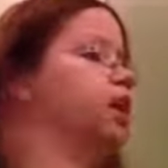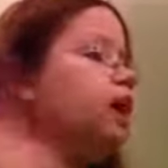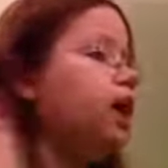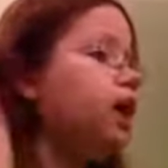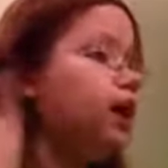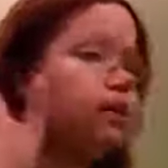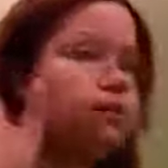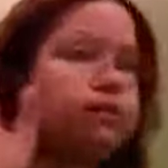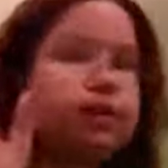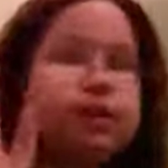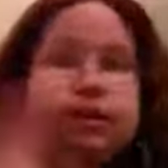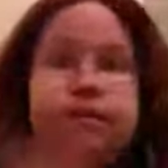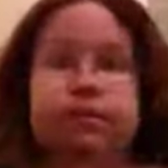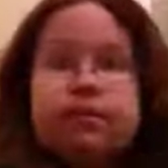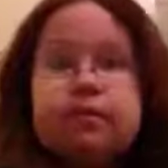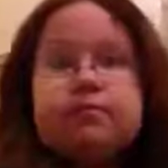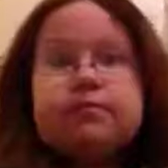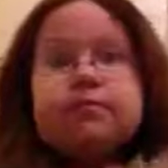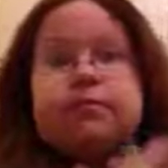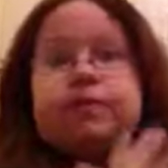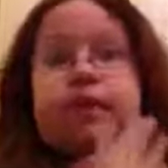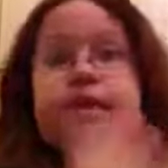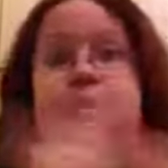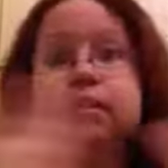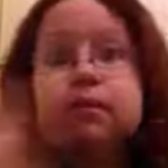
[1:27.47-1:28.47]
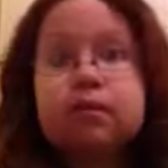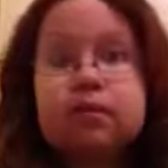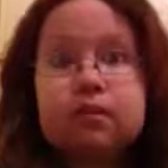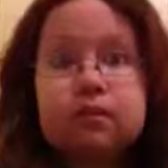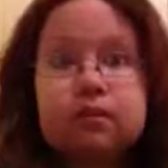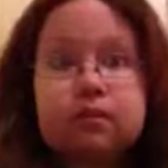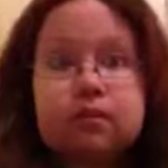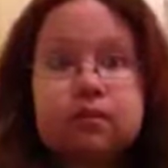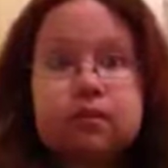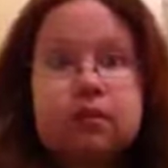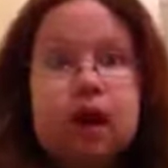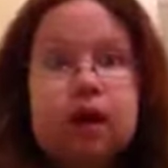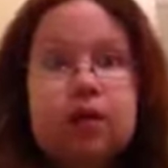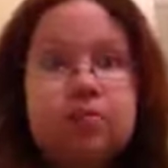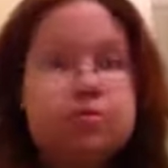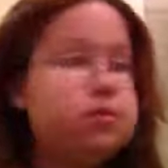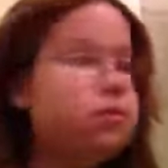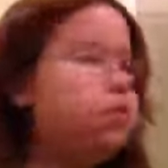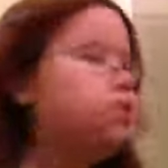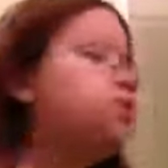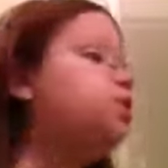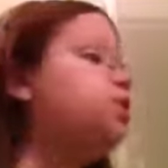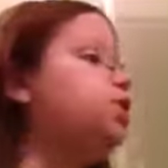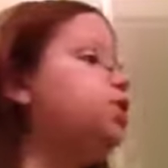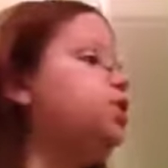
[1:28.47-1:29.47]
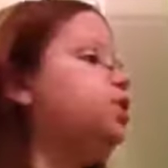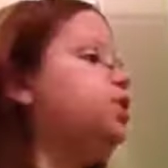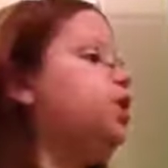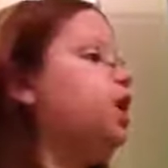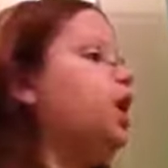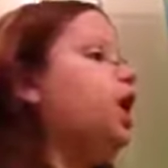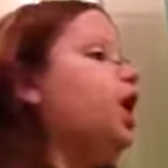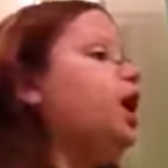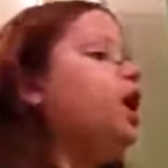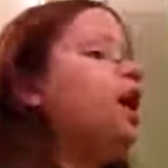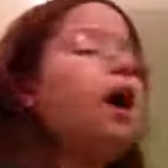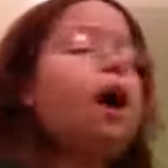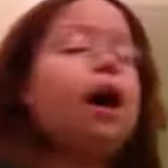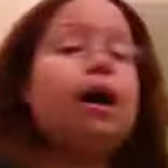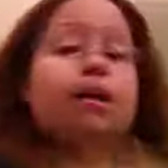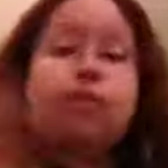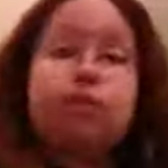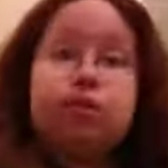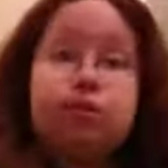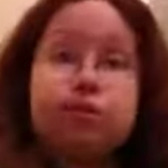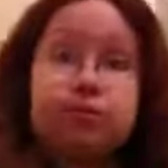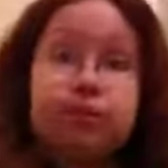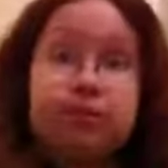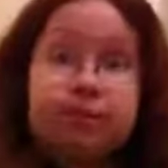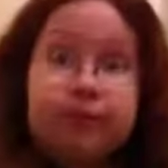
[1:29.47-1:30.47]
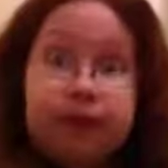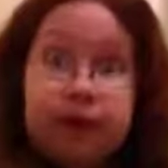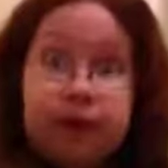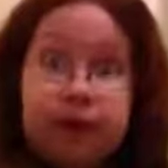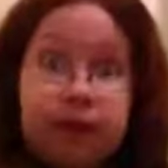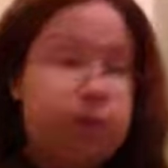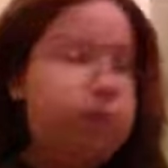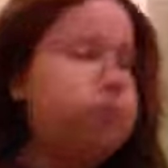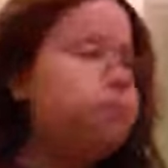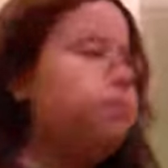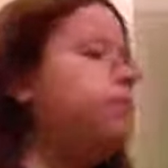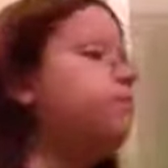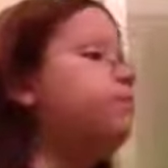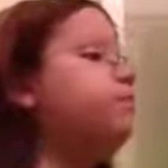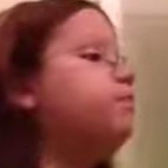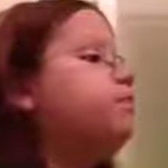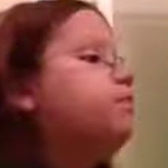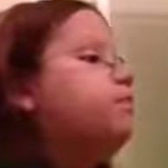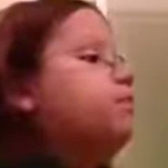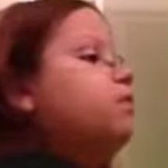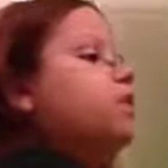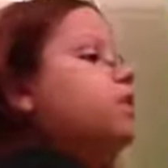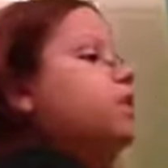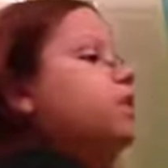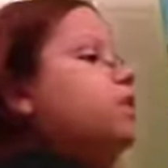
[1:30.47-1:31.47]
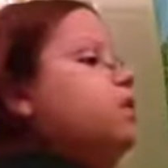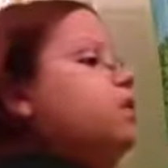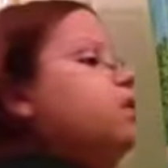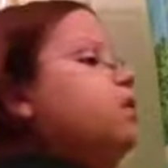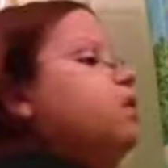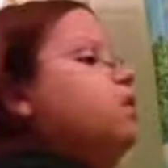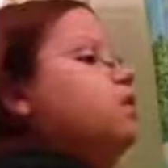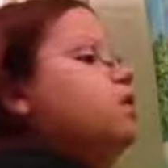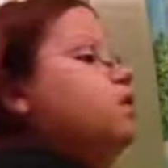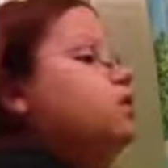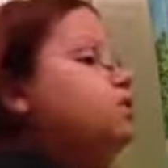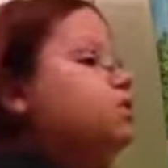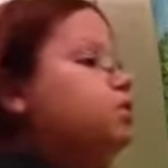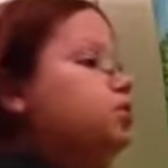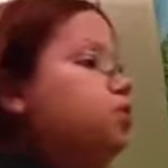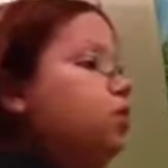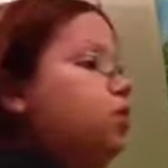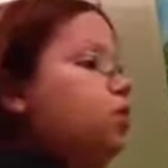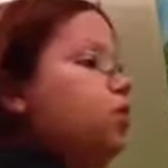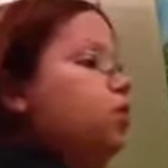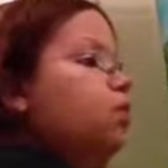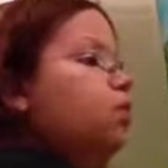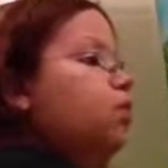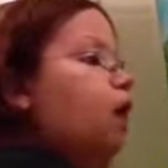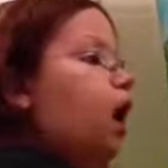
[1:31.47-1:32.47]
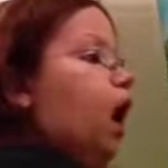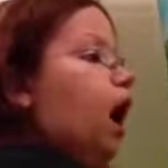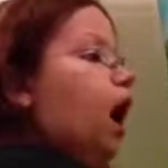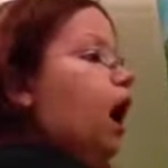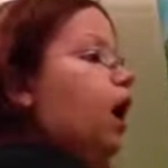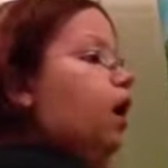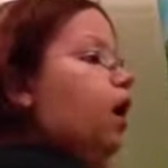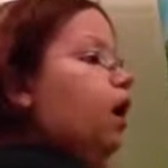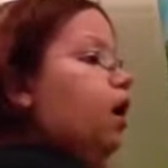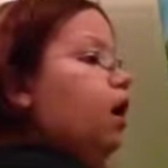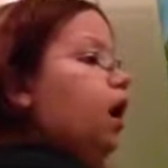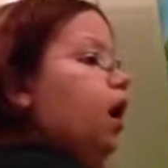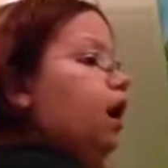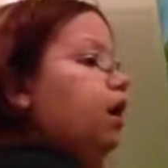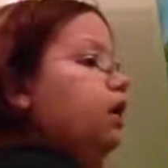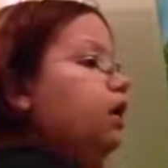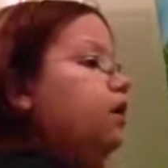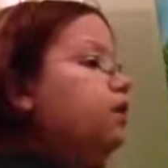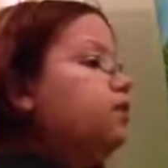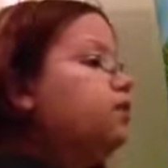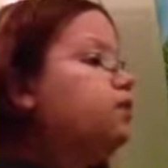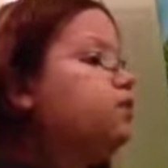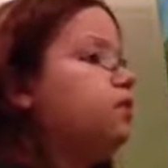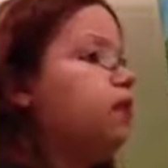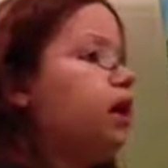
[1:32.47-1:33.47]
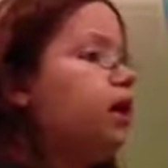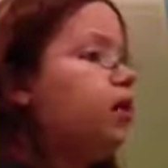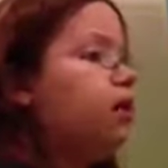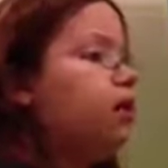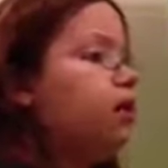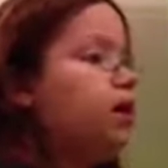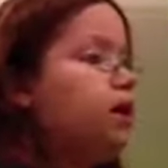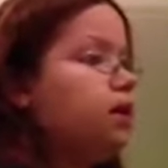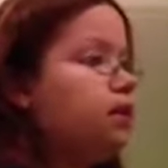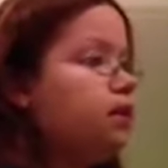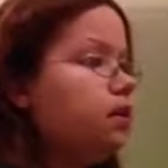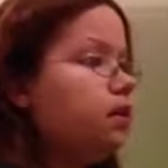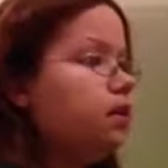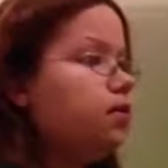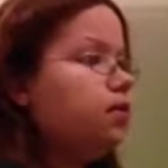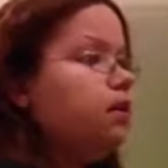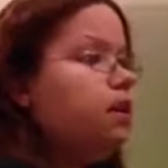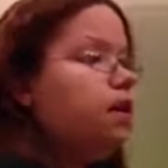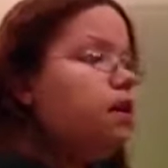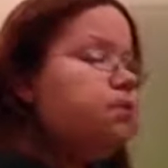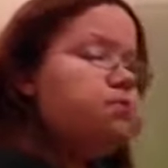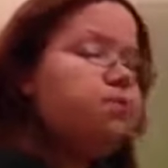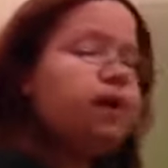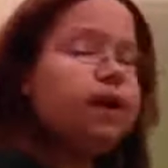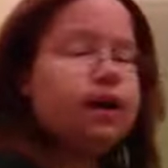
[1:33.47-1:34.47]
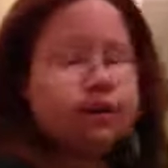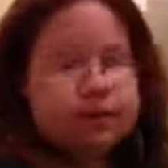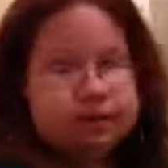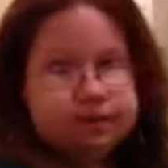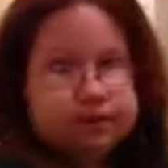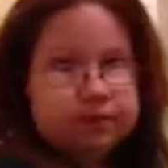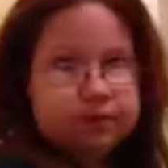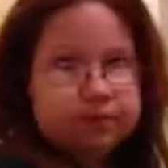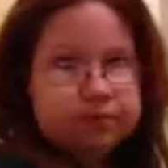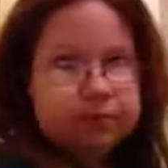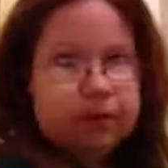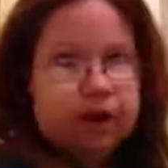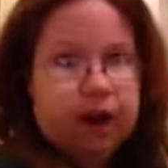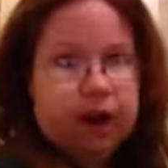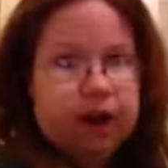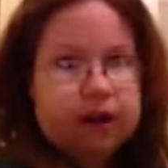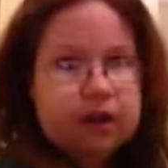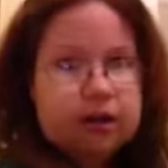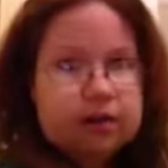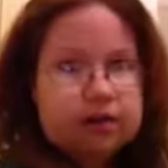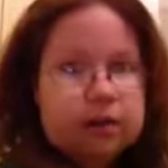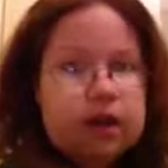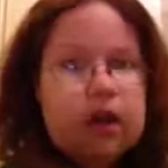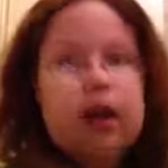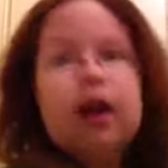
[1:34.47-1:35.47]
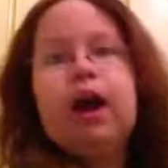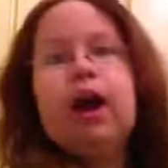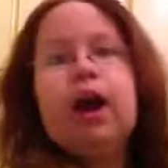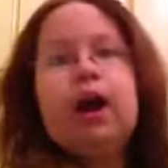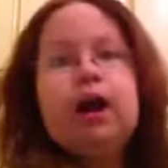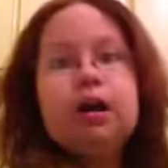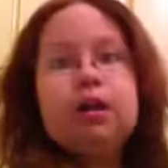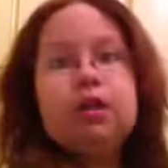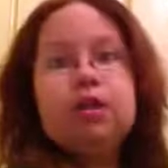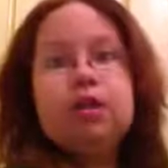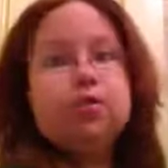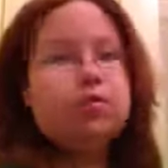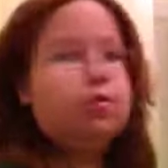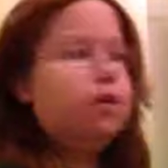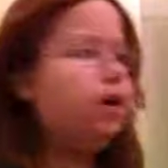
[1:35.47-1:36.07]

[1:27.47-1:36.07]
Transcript: Anyways. Stop with the chit chat. I'm gonna reveal. So, I guess I'll get the embarrassing product out of the